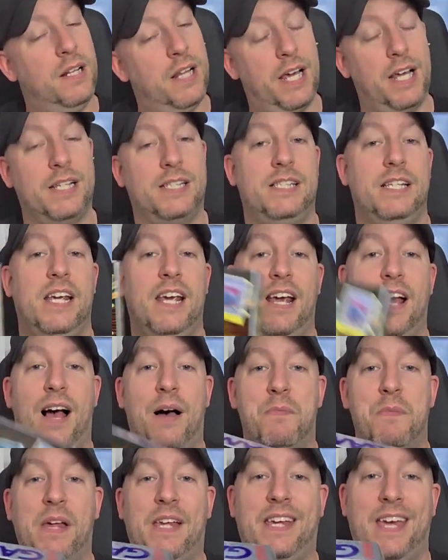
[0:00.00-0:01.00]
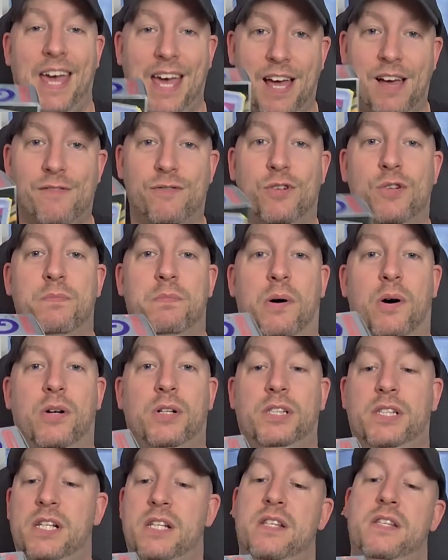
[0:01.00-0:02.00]
Like I say, I'm the king of
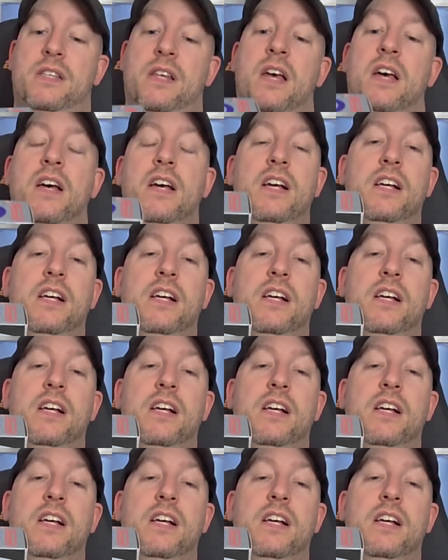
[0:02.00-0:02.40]
unboxings.